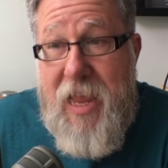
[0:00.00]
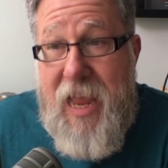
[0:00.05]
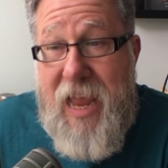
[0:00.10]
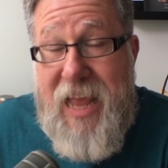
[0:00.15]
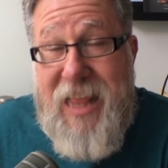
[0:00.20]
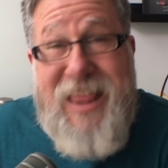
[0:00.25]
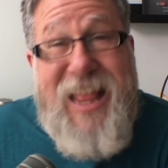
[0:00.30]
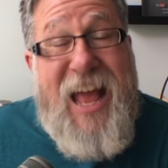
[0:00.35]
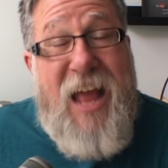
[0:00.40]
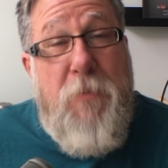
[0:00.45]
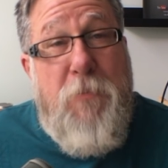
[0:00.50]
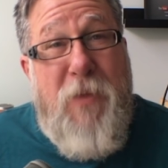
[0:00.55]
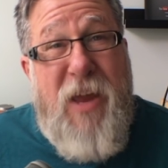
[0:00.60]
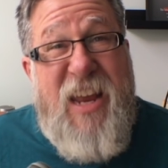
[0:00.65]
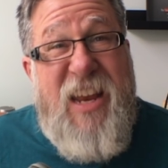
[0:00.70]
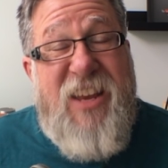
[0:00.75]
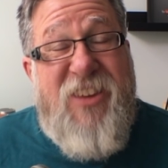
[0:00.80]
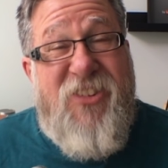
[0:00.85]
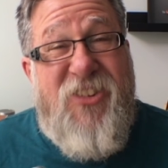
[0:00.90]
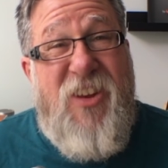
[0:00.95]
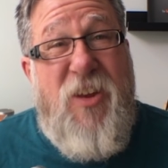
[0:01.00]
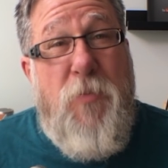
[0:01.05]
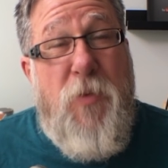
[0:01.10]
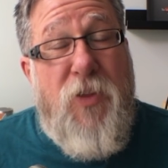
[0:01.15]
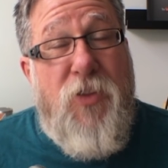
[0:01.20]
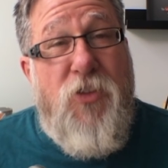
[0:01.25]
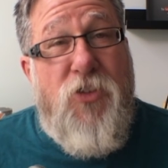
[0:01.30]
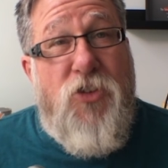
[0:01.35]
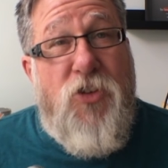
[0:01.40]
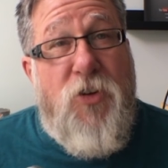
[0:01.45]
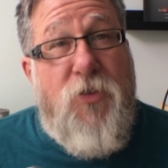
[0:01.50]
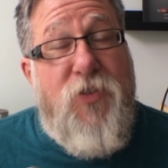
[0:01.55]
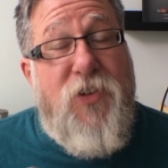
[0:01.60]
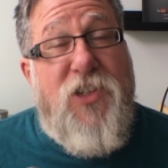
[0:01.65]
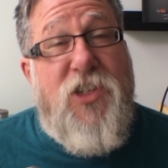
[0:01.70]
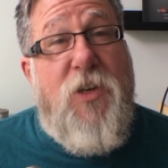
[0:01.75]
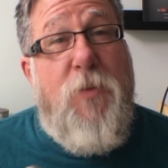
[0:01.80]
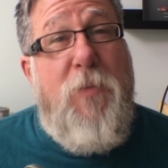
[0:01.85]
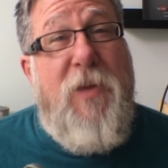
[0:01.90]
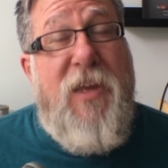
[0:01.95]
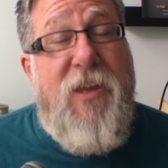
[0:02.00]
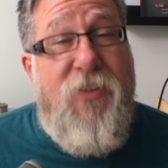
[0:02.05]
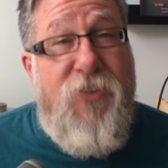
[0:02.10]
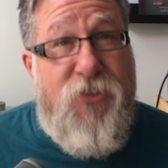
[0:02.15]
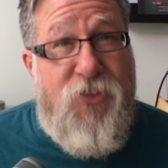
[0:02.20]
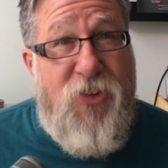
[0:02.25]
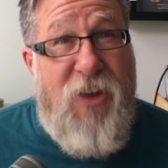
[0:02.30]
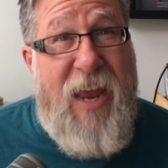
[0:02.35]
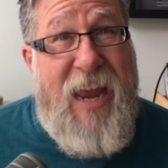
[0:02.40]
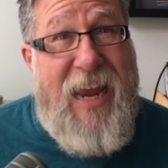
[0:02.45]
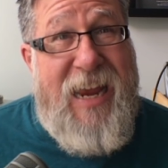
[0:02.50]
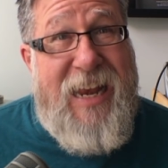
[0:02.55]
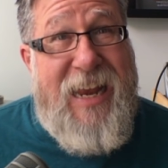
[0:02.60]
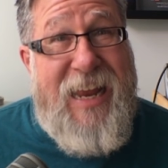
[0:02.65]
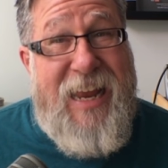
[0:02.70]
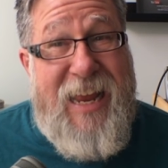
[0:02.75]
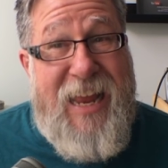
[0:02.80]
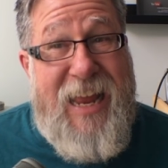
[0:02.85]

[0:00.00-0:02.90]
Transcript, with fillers: And that might seem on the surface to be insane.